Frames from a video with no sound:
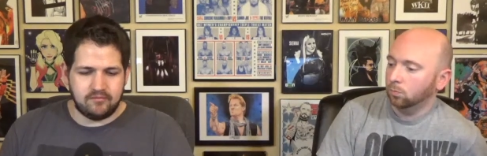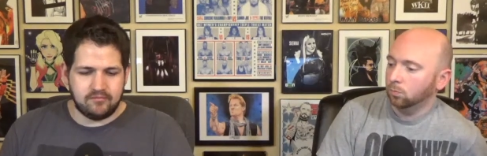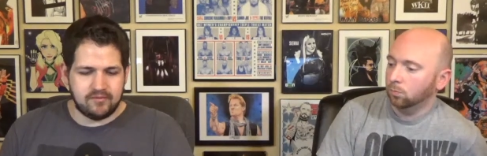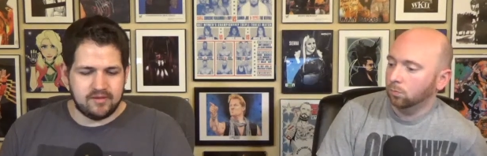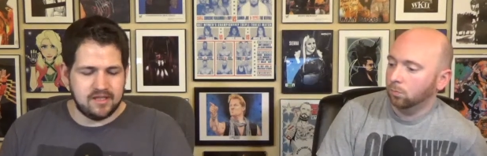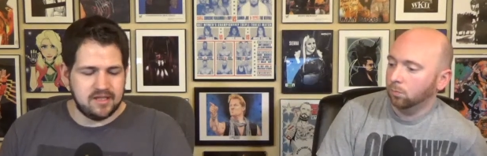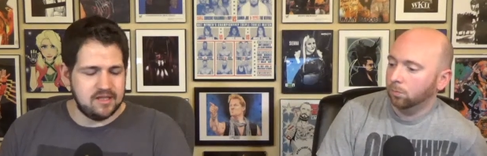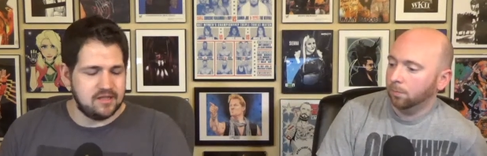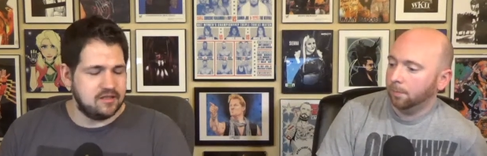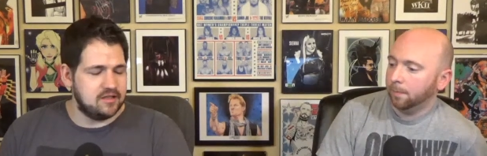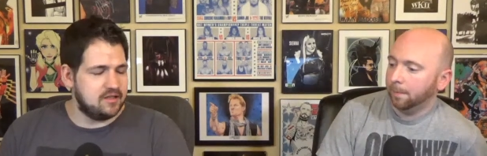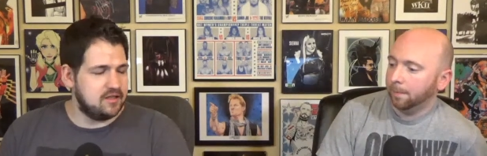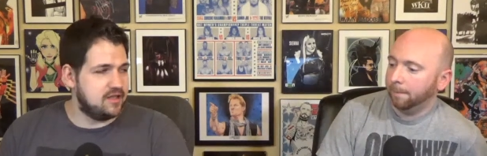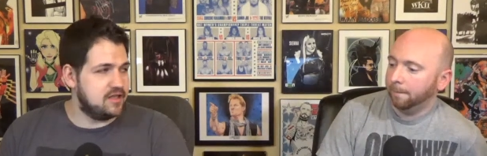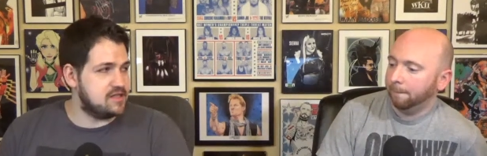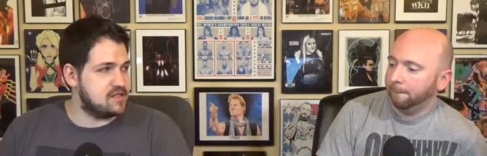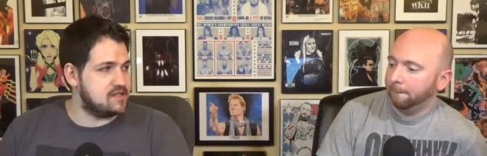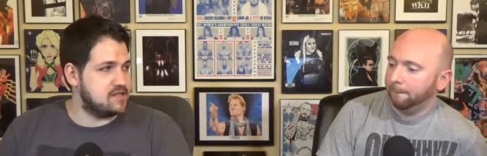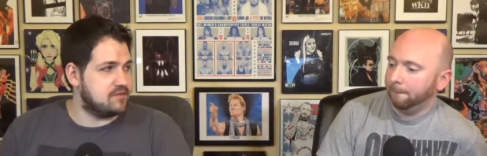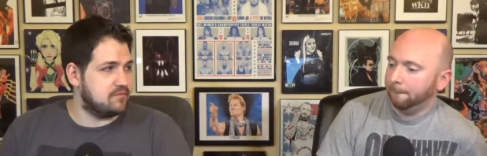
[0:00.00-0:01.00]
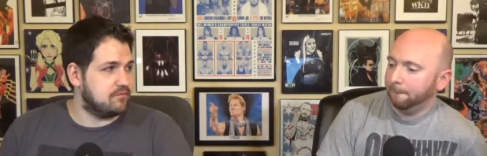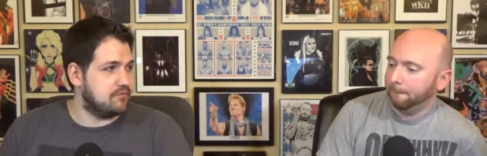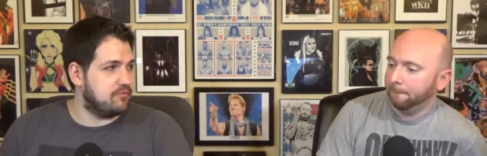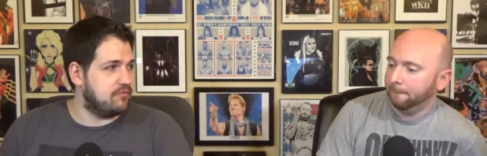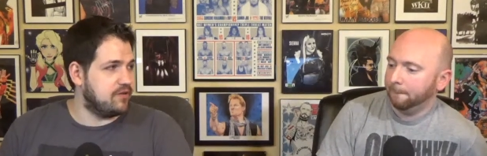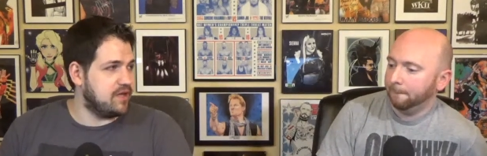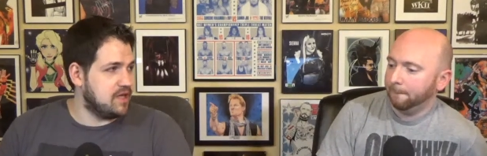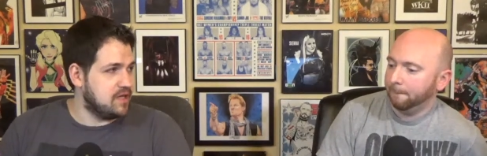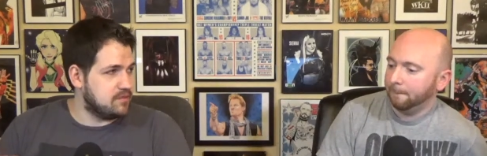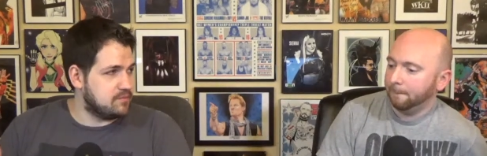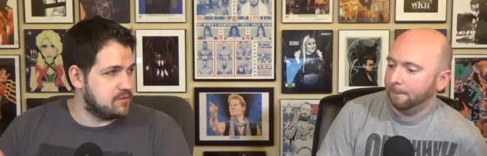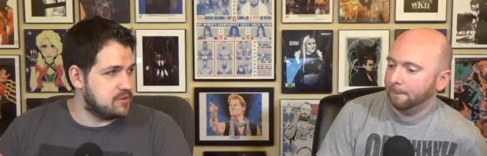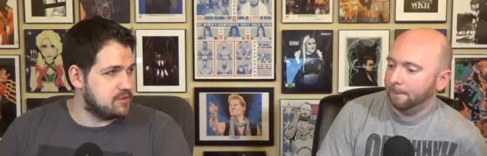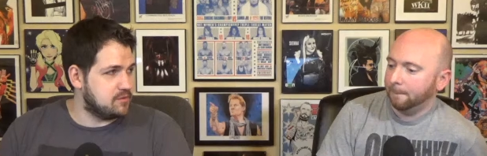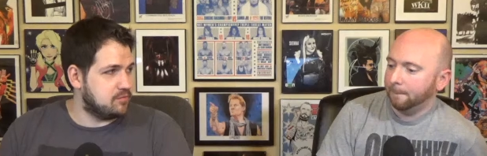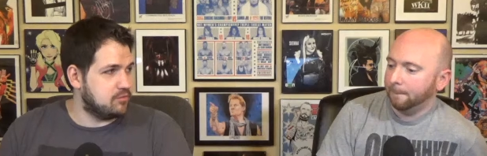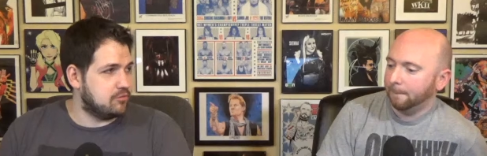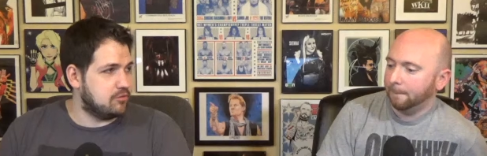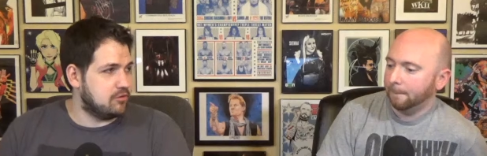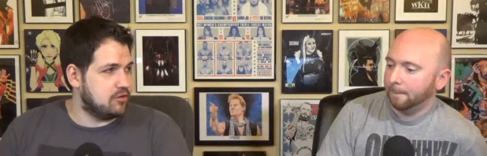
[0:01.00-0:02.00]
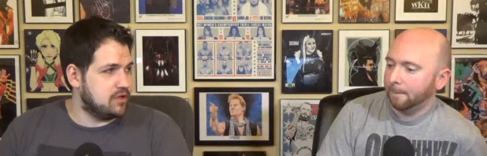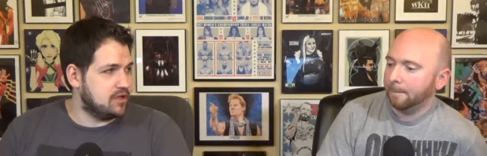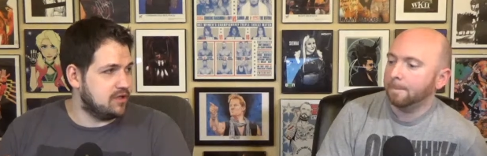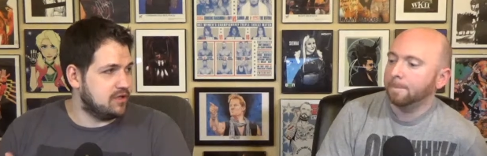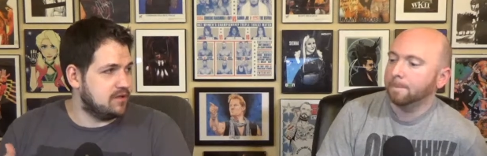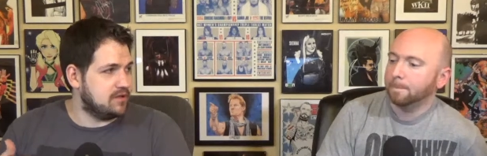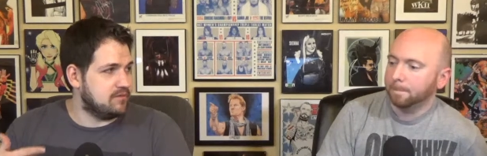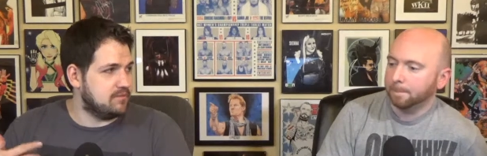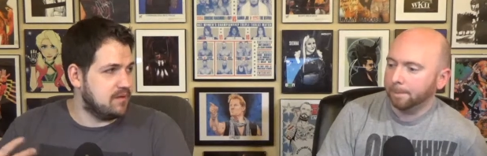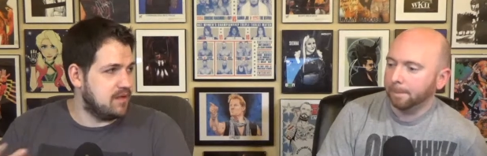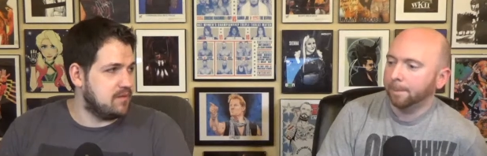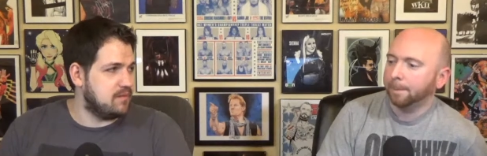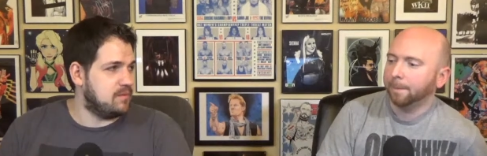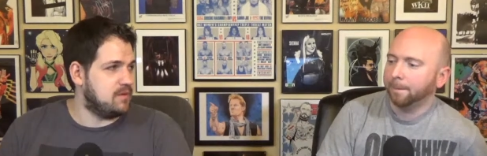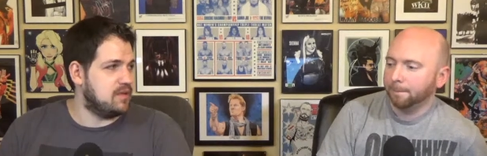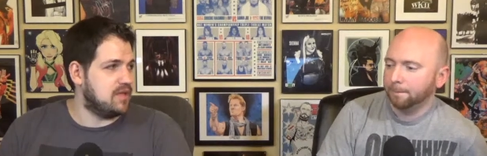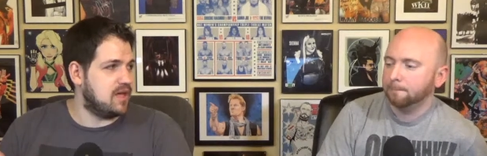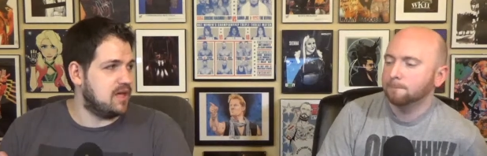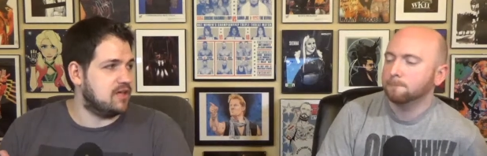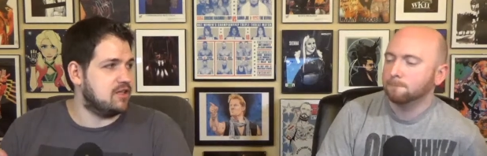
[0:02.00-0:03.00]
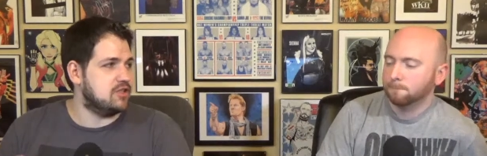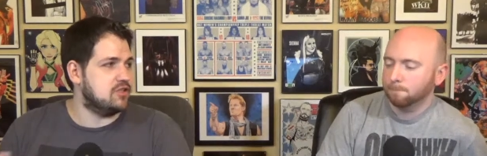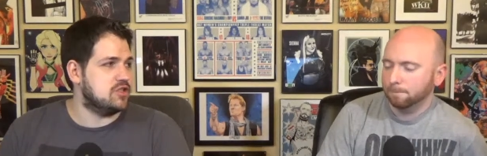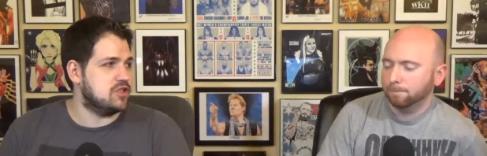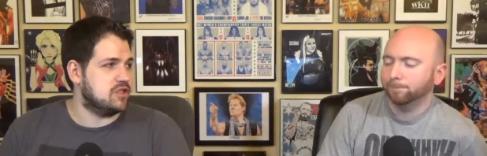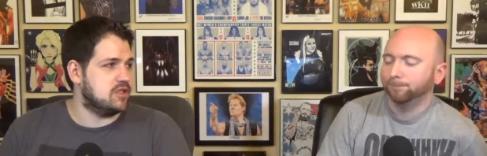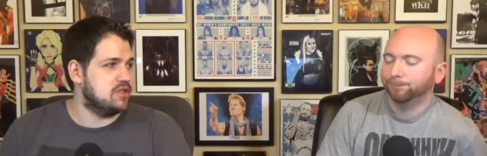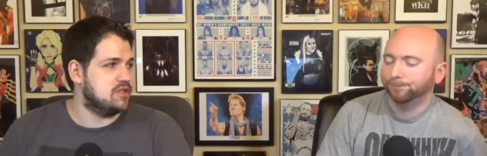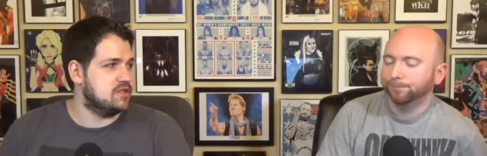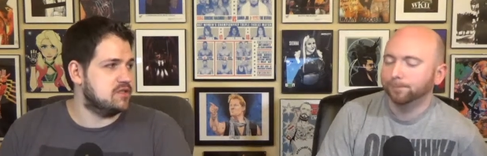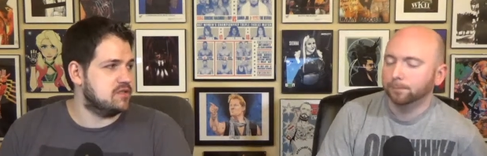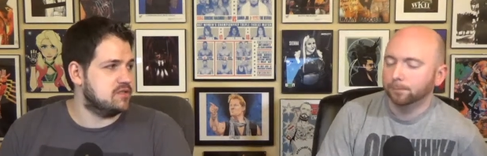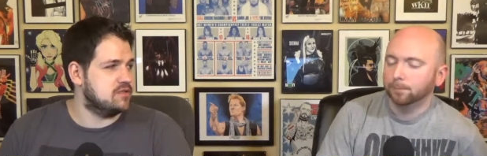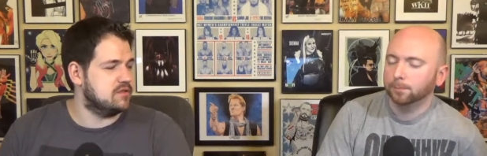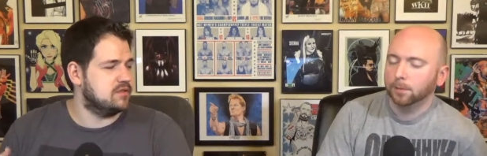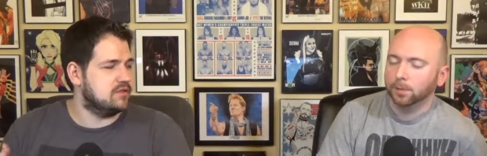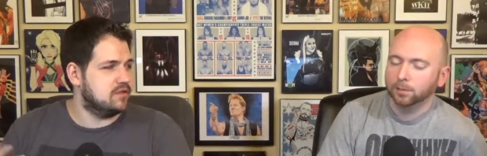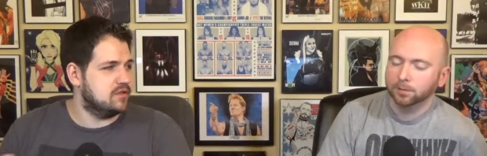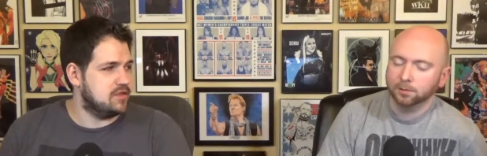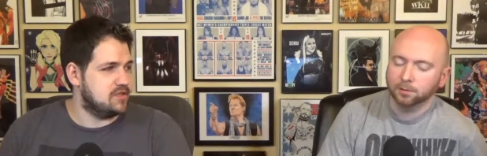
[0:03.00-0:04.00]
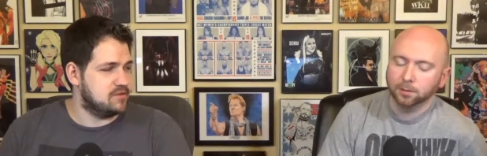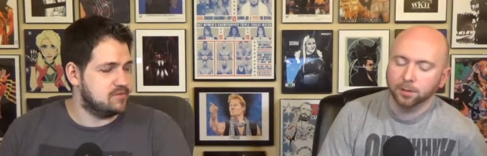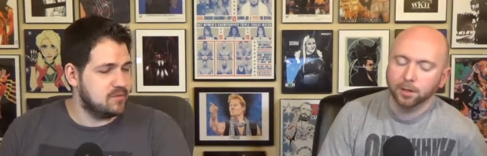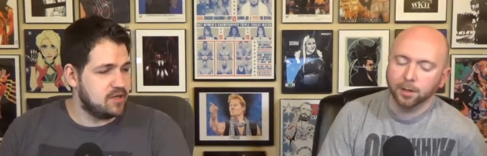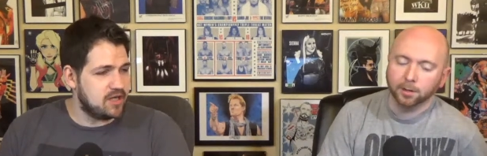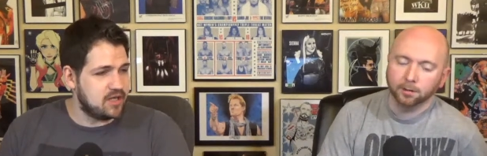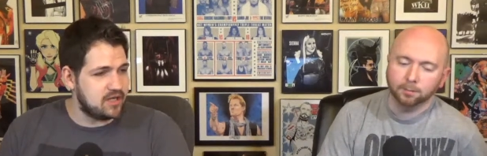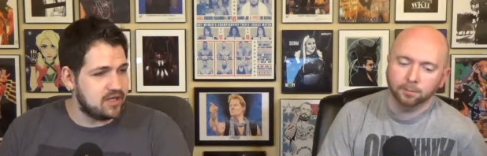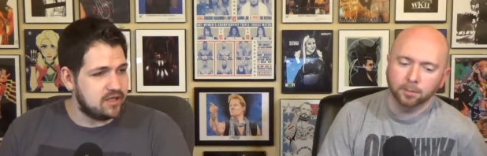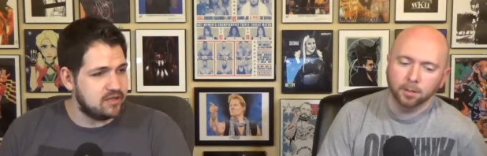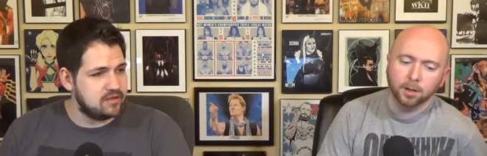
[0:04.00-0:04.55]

Speaker 1: Dean could get some fan support, and maybe that could change his, his yeah. mind.